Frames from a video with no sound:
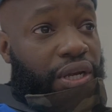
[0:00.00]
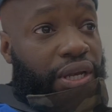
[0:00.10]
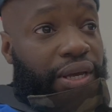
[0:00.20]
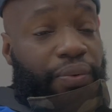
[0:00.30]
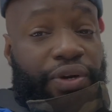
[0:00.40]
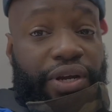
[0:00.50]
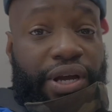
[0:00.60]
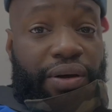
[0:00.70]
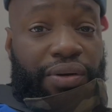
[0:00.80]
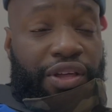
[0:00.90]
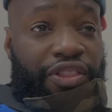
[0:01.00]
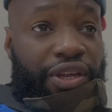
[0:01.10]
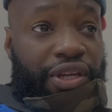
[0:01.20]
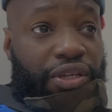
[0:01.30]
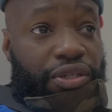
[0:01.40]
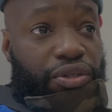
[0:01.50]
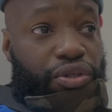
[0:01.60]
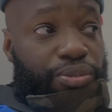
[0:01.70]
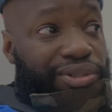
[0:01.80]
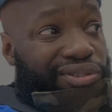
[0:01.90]
Like when you're out, I think
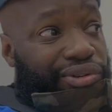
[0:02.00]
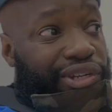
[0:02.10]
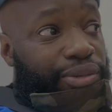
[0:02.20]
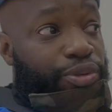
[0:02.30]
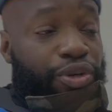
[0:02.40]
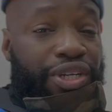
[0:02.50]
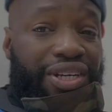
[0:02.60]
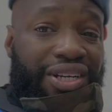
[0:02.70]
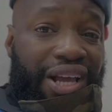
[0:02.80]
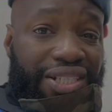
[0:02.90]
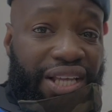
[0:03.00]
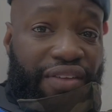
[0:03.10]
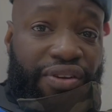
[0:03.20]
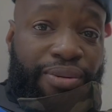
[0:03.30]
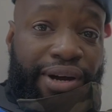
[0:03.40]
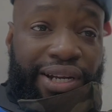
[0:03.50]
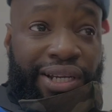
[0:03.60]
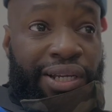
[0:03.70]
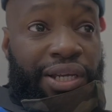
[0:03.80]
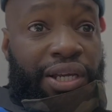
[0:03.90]
YouTube is a great community, connects
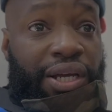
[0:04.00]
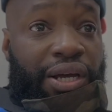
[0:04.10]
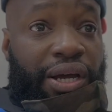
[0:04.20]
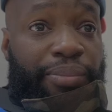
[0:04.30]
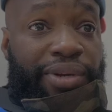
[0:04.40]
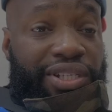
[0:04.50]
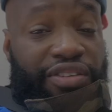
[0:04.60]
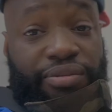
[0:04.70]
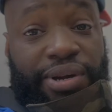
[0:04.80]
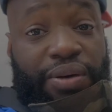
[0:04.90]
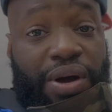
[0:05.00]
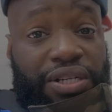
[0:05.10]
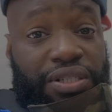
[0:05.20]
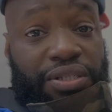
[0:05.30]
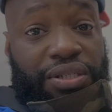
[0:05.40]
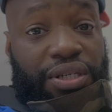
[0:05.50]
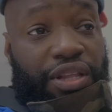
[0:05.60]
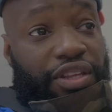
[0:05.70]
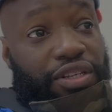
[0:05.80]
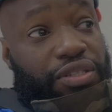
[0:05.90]
everybody, because everybody watches, and
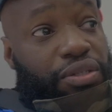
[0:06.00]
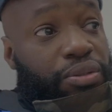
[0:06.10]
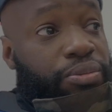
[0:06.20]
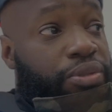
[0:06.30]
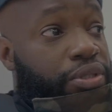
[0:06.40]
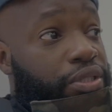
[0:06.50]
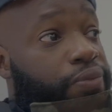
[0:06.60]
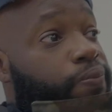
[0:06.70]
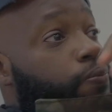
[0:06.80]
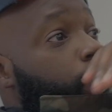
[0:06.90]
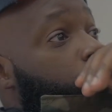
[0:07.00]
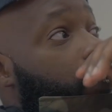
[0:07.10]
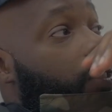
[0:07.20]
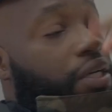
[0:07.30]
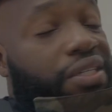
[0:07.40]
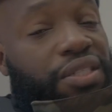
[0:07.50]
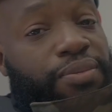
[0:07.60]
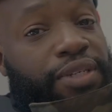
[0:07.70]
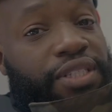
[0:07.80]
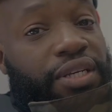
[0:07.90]
I think it's dope. So
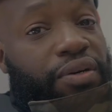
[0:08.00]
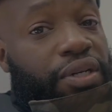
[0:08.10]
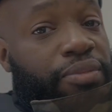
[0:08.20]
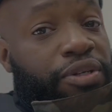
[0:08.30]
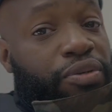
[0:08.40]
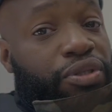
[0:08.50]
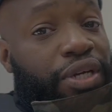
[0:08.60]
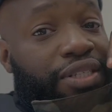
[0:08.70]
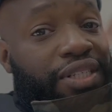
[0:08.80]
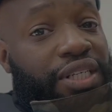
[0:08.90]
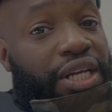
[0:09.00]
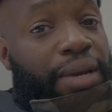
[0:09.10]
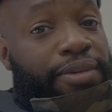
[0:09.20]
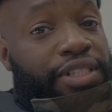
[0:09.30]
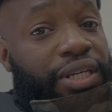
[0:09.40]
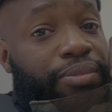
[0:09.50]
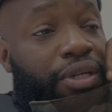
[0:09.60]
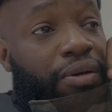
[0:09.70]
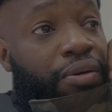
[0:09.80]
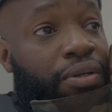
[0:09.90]
just my take on it. Let me know what you guys think in the comments down
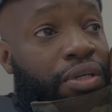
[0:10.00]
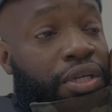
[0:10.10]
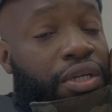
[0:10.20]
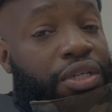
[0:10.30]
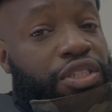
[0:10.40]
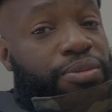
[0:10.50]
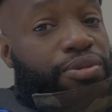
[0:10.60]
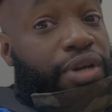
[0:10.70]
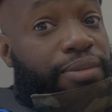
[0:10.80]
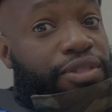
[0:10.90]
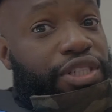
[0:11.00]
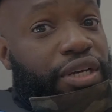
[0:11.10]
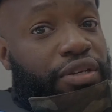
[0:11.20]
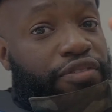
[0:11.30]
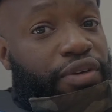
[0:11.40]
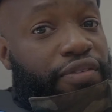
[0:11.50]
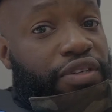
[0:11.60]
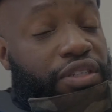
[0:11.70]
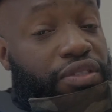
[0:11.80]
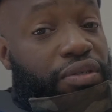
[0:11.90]
below. Subscribe to the channel if you haven't
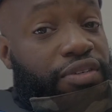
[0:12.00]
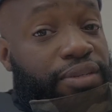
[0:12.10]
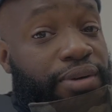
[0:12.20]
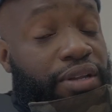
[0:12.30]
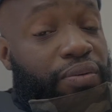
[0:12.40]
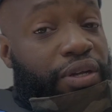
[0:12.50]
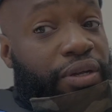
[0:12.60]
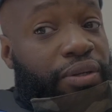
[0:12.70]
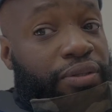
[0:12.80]
done so already, by the way.